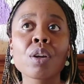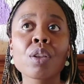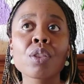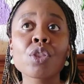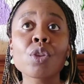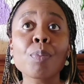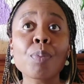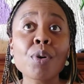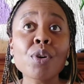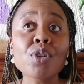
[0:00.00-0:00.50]

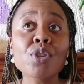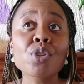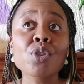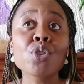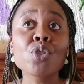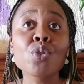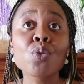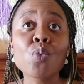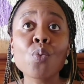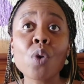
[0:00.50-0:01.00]
the person
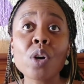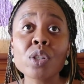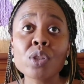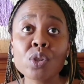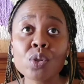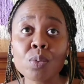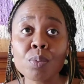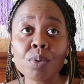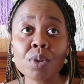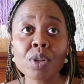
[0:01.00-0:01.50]
you want
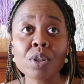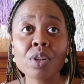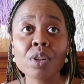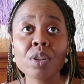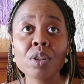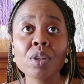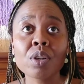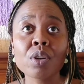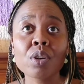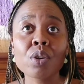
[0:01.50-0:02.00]
to
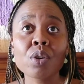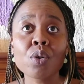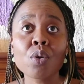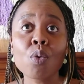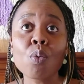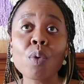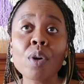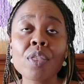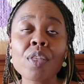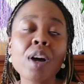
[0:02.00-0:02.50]
be
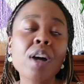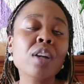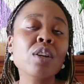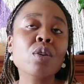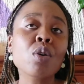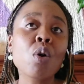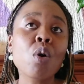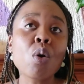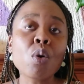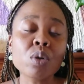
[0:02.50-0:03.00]
without
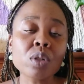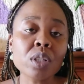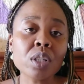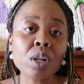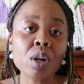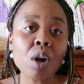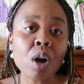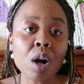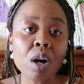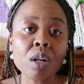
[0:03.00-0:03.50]

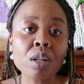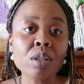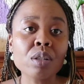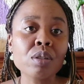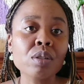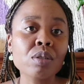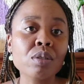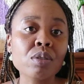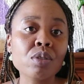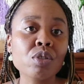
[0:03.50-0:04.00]
holding
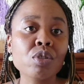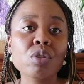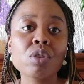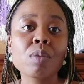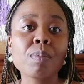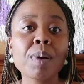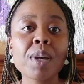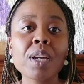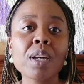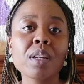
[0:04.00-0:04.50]
on to the
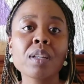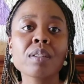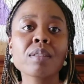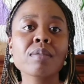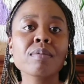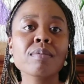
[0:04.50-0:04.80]
pain.